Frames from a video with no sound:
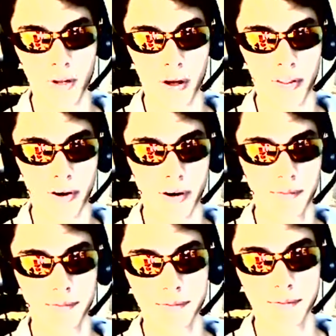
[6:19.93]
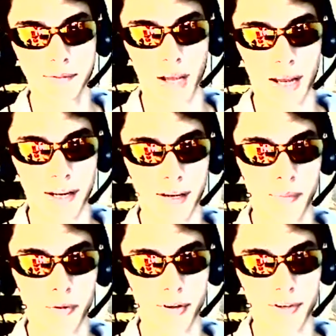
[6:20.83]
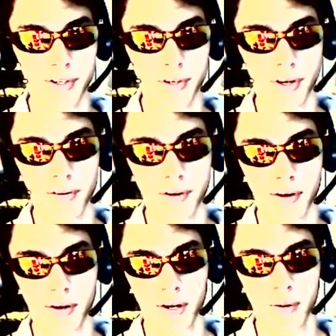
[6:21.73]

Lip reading: other editing procedures, or